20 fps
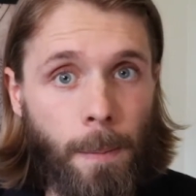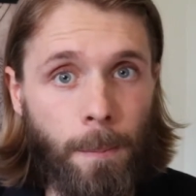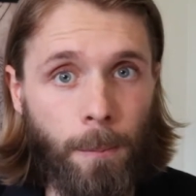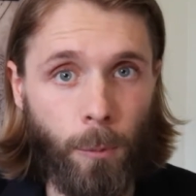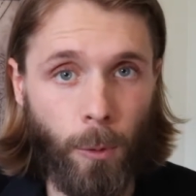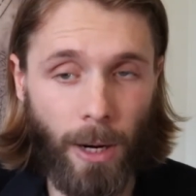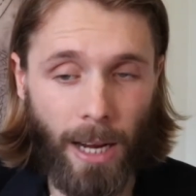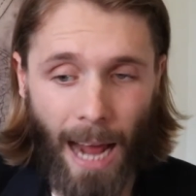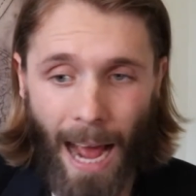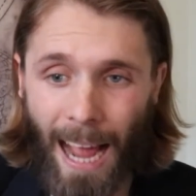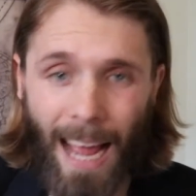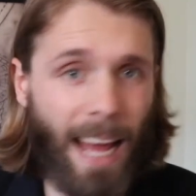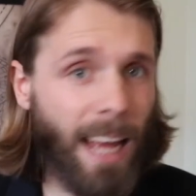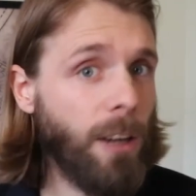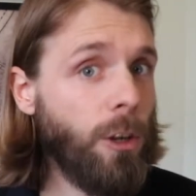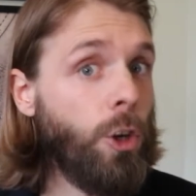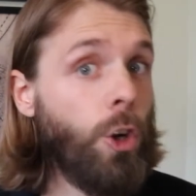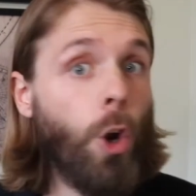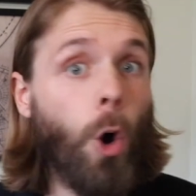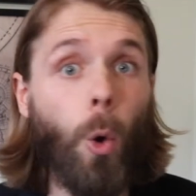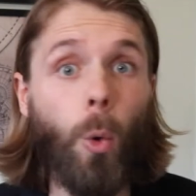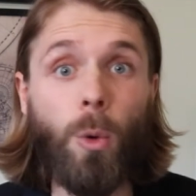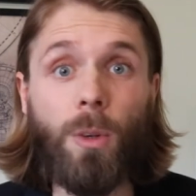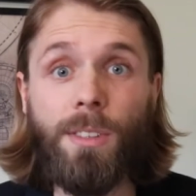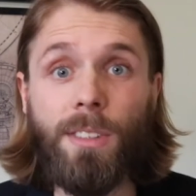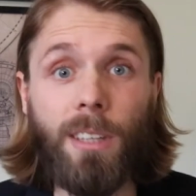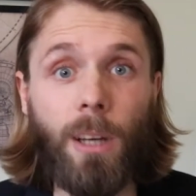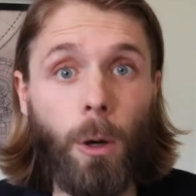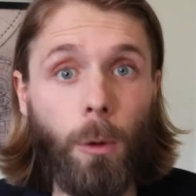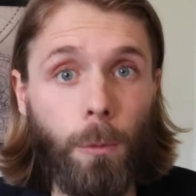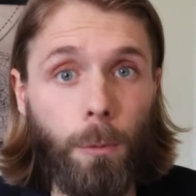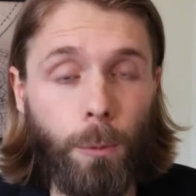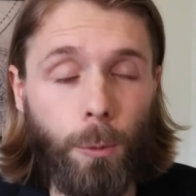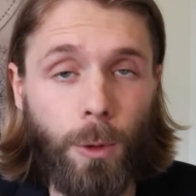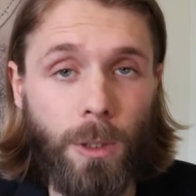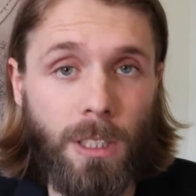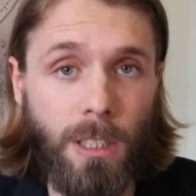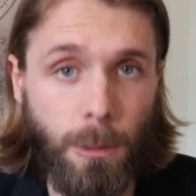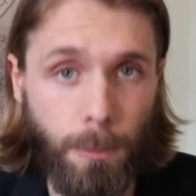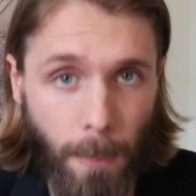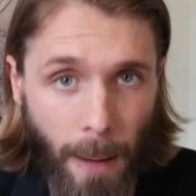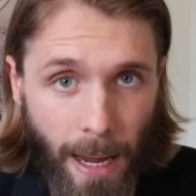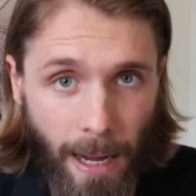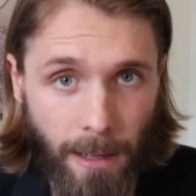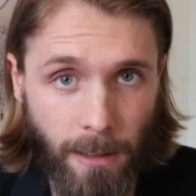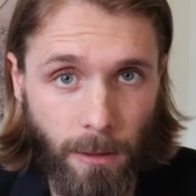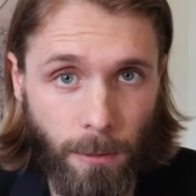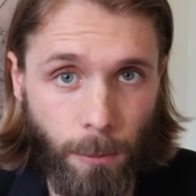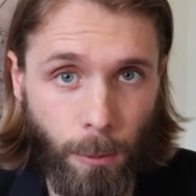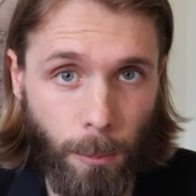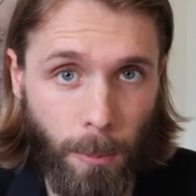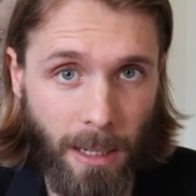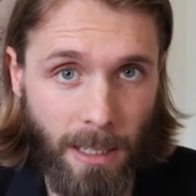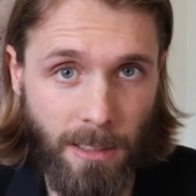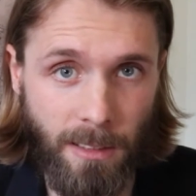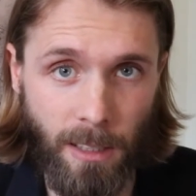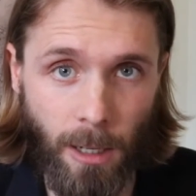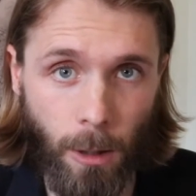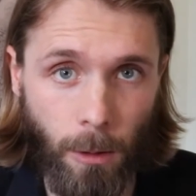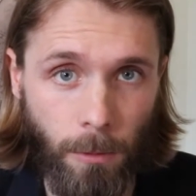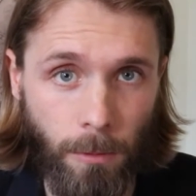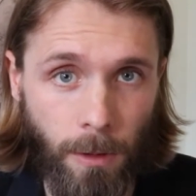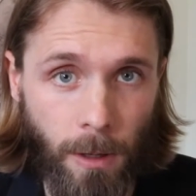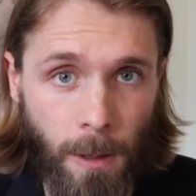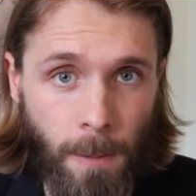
right? I had no self respect for myself.